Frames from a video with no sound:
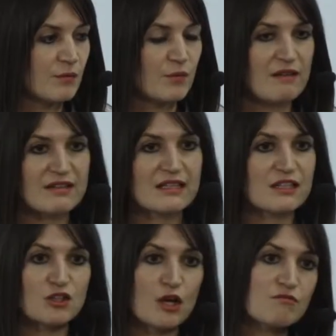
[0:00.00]
where it
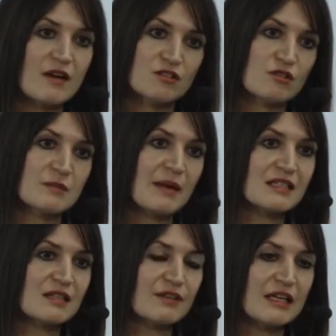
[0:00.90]
says don't
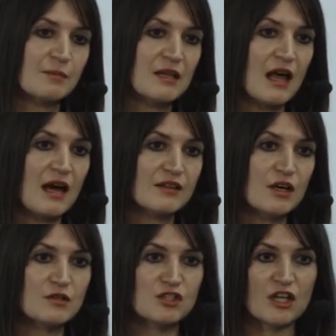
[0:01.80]
retrospectively apply
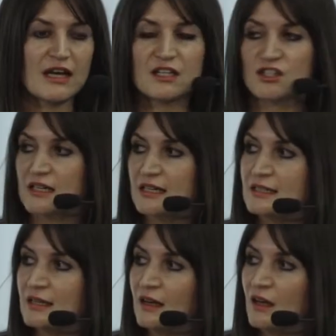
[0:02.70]
those
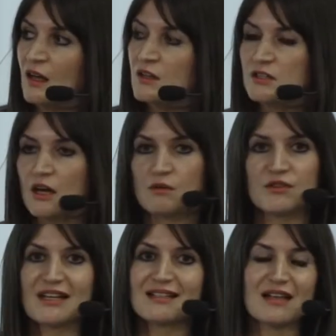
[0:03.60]
changes. So
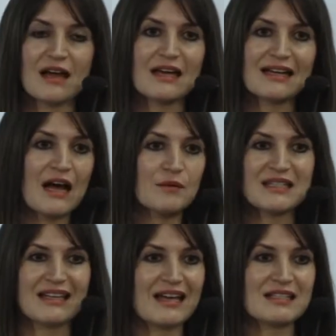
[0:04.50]
things like
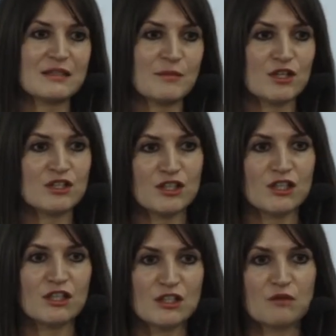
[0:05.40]
accounting estimates,
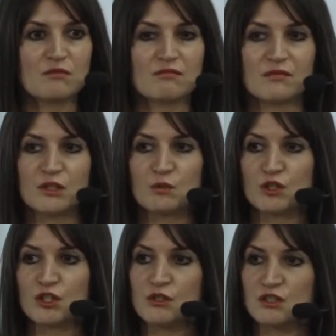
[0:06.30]
you
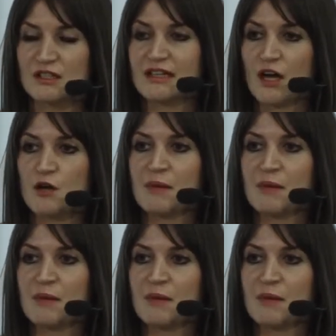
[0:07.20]
wouldn't usually go